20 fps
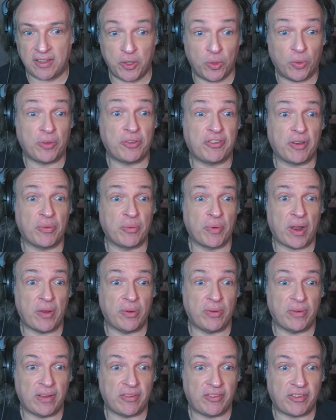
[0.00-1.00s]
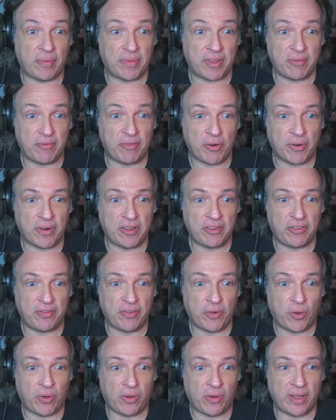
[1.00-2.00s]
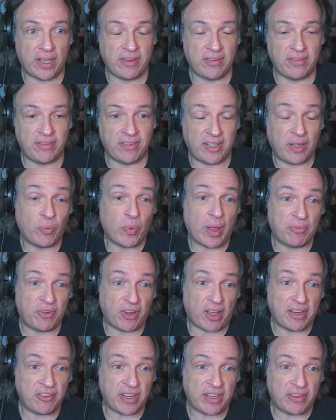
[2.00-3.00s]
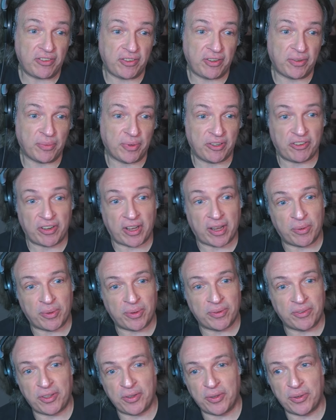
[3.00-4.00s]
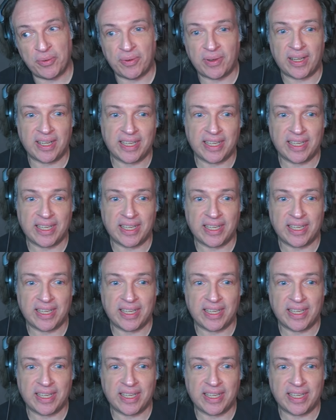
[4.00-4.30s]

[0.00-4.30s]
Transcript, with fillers: you also wrote something for us for in DWeb Digest, which I will do yep.